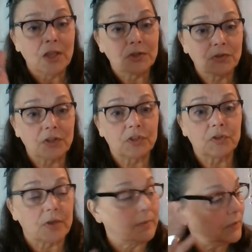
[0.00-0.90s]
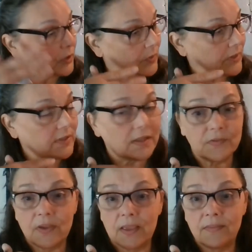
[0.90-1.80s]
So this is, I'm going to read
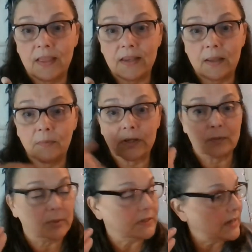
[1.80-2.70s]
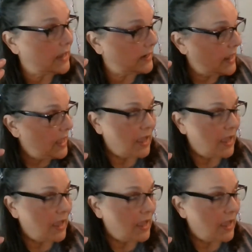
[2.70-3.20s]
this and then I'm going to be done.